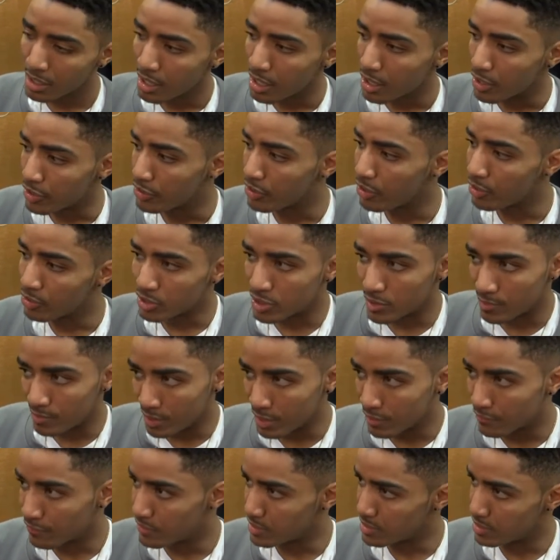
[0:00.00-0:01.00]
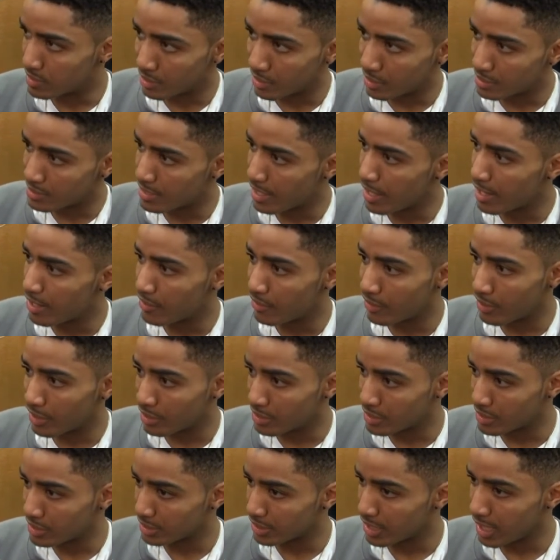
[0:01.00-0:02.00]
you know, just be a facilitator,
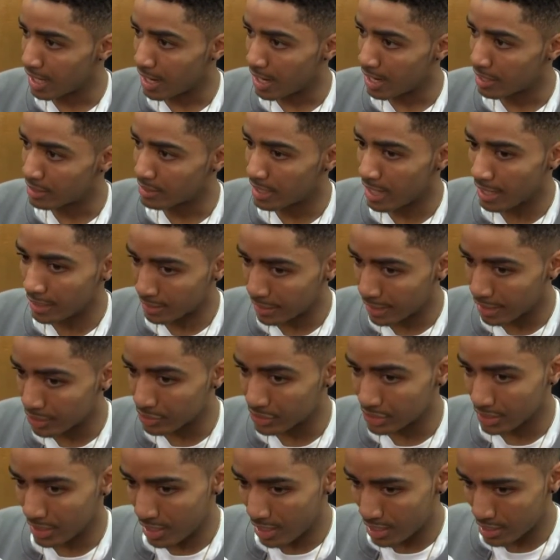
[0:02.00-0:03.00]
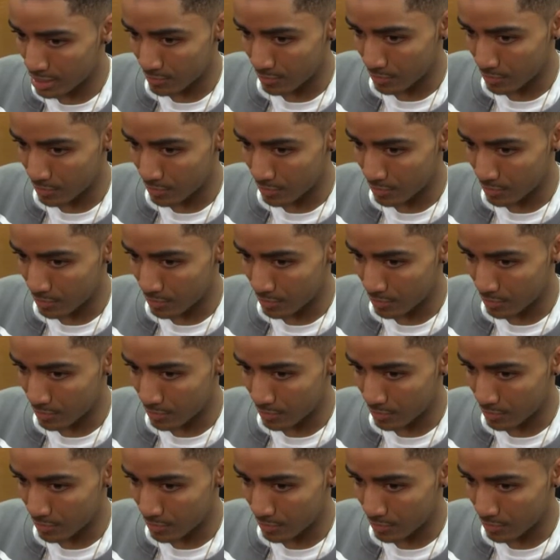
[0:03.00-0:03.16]
energy guy, knock down shots.